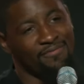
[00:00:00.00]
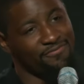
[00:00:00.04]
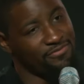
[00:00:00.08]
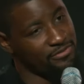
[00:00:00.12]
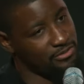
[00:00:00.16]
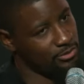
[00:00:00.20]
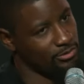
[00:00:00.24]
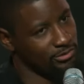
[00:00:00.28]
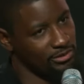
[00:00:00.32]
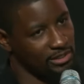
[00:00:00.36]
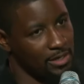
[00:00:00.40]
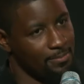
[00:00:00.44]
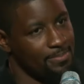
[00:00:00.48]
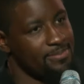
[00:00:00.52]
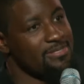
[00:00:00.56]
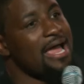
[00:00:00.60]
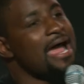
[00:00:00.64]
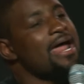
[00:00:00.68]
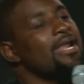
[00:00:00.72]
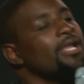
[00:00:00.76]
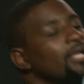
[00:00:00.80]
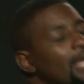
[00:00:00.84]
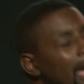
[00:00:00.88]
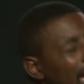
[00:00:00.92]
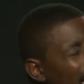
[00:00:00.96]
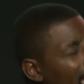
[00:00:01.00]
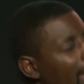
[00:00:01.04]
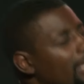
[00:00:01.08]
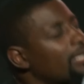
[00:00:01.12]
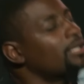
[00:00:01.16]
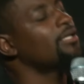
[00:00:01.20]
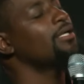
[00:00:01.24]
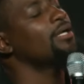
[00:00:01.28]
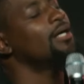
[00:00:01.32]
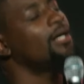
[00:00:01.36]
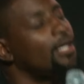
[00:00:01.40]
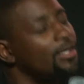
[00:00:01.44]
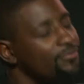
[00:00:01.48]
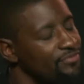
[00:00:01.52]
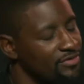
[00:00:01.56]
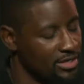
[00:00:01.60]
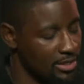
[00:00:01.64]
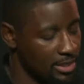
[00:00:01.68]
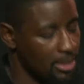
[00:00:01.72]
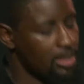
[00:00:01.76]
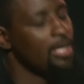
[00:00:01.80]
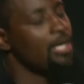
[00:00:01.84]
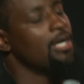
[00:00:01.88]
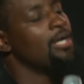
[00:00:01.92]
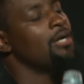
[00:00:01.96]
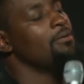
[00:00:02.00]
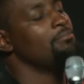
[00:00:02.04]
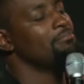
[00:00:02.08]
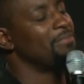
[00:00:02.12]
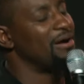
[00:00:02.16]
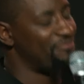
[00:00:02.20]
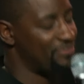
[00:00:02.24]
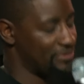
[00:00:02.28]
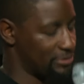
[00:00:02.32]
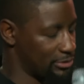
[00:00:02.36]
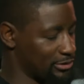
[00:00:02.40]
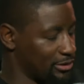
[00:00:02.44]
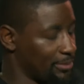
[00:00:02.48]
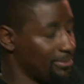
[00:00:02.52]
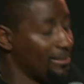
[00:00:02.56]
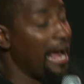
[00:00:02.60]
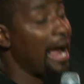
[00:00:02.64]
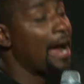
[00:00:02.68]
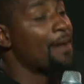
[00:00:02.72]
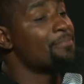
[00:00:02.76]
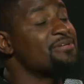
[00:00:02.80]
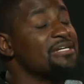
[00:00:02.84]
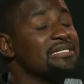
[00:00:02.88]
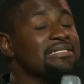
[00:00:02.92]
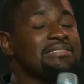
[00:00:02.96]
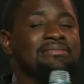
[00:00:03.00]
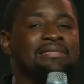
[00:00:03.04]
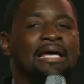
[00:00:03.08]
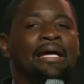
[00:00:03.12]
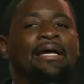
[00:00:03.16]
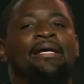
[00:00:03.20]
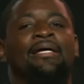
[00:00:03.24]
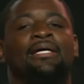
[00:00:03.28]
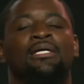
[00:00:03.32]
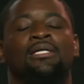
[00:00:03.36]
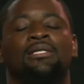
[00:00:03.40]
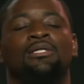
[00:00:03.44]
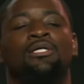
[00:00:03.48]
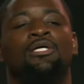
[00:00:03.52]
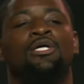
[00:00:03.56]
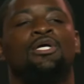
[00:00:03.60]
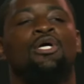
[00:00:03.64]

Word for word: physical therapist. I, I love my physical therapist. I'm just saying,